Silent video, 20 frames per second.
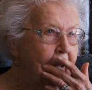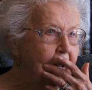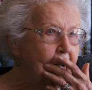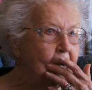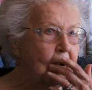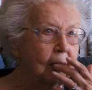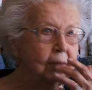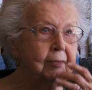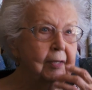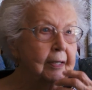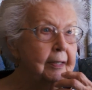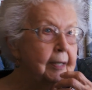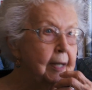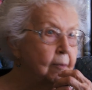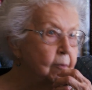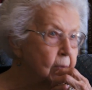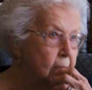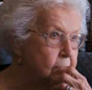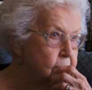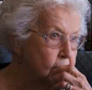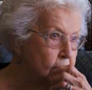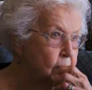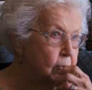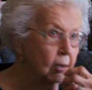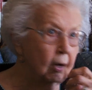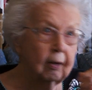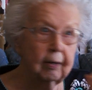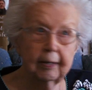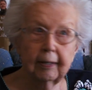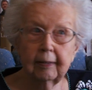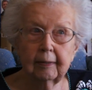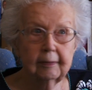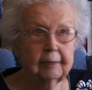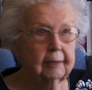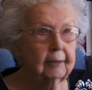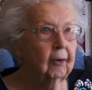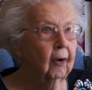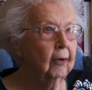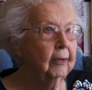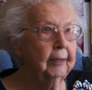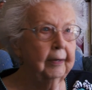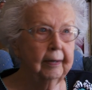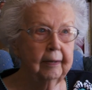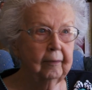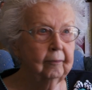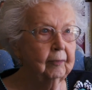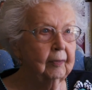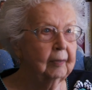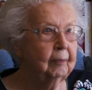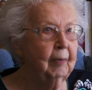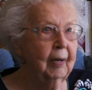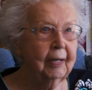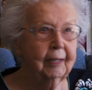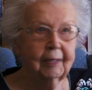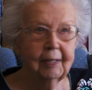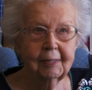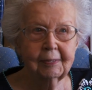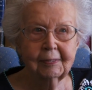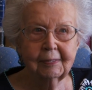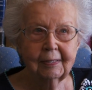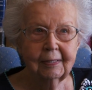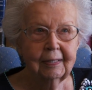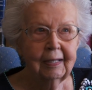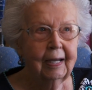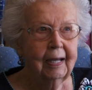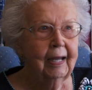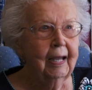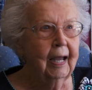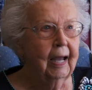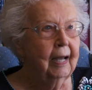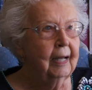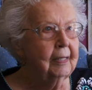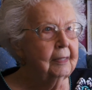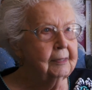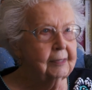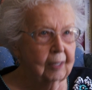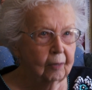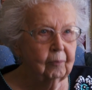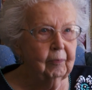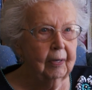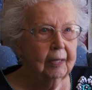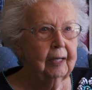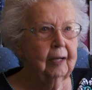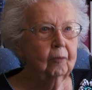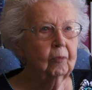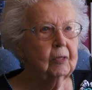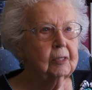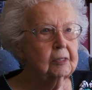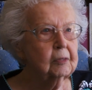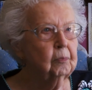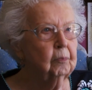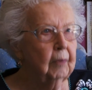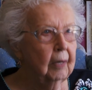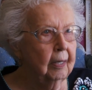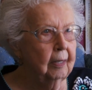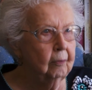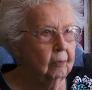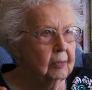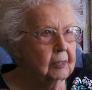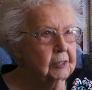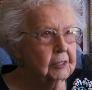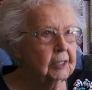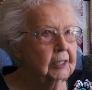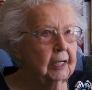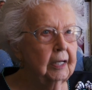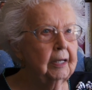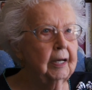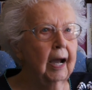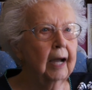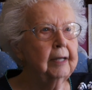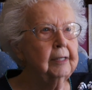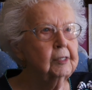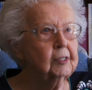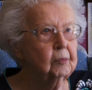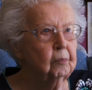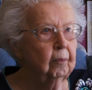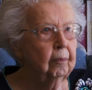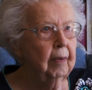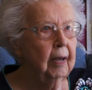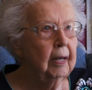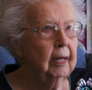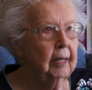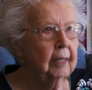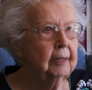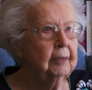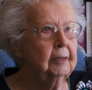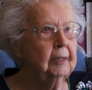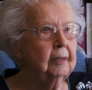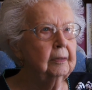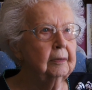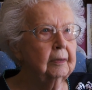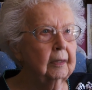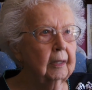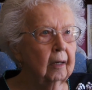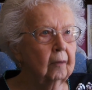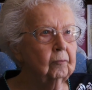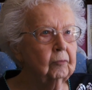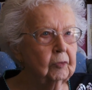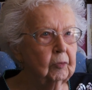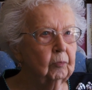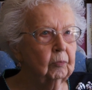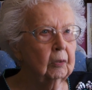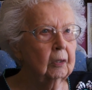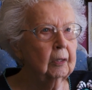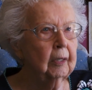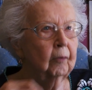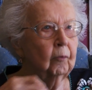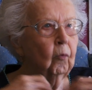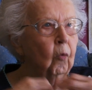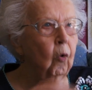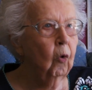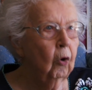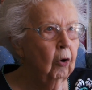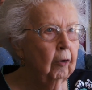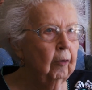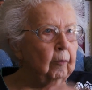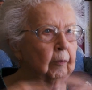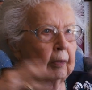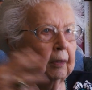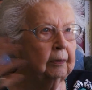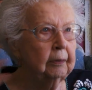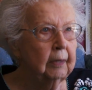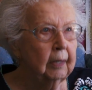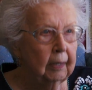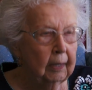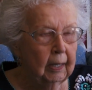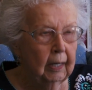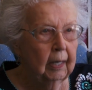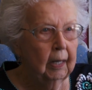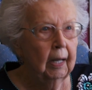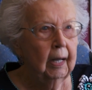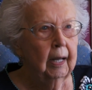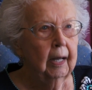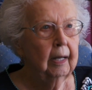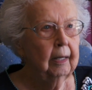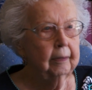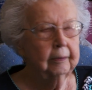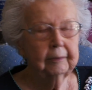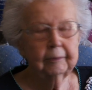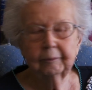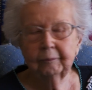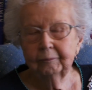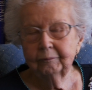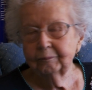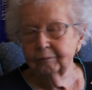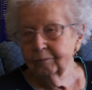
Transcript: and I think he must have thought he'd gone to heaven because somebody was, he was in a nice bed and comfortable and warm and and